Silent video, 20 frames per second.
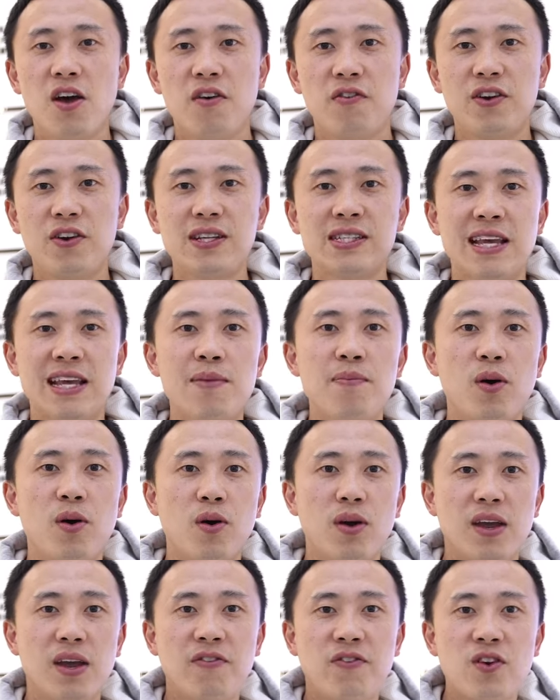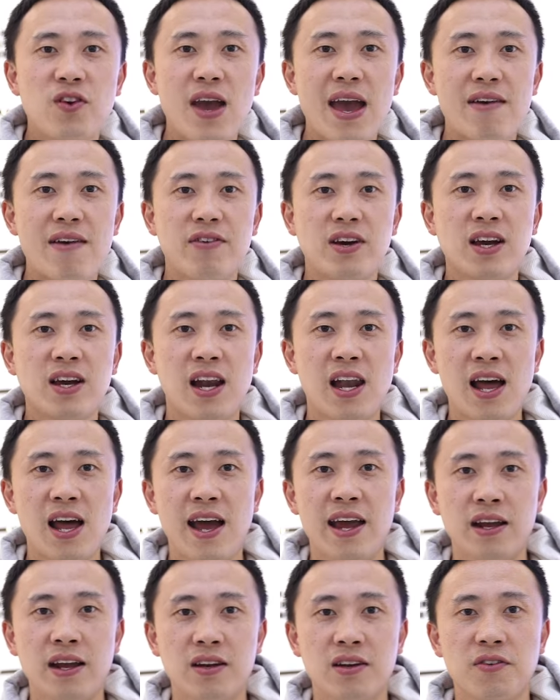For example, if you have a
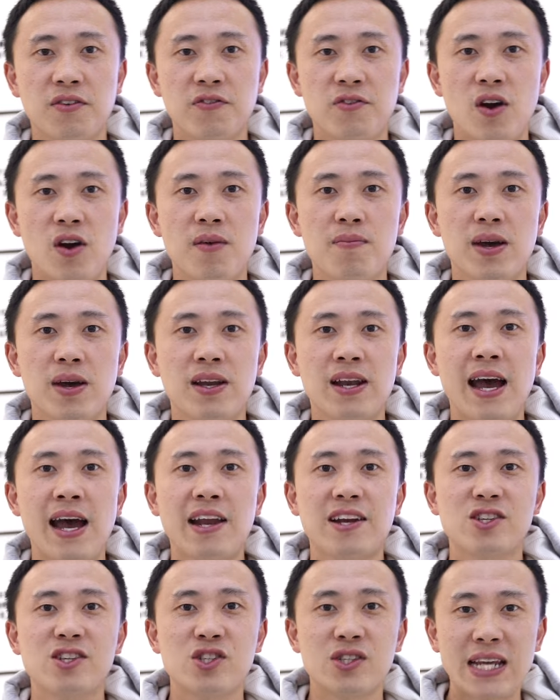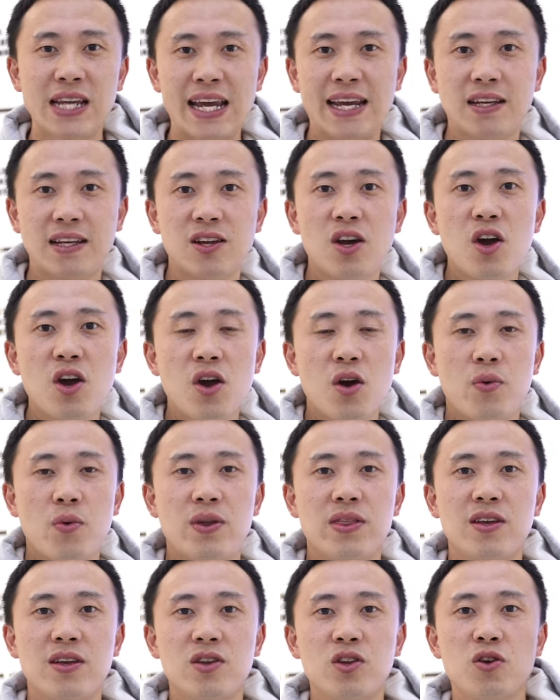client from another state
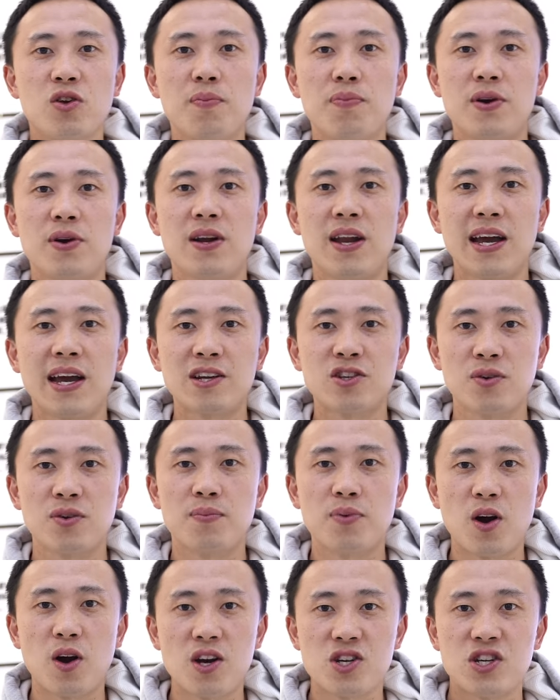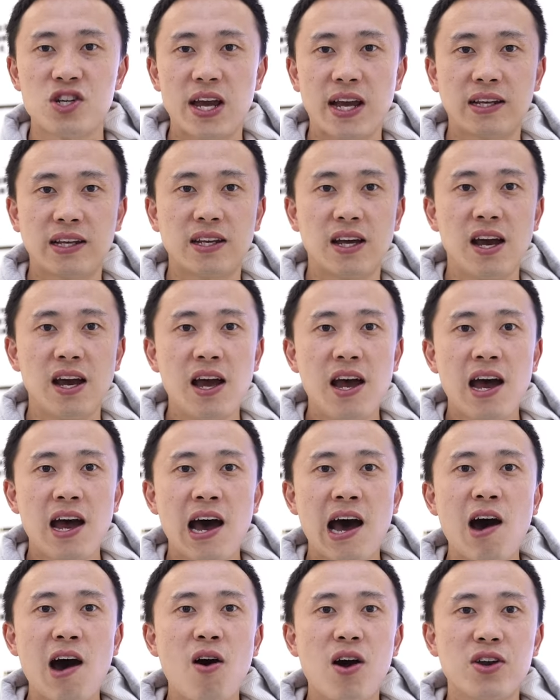with a new production project,
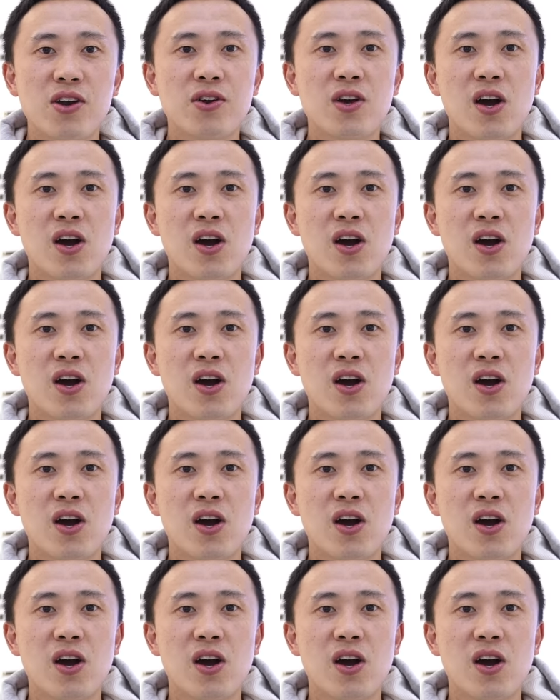how are you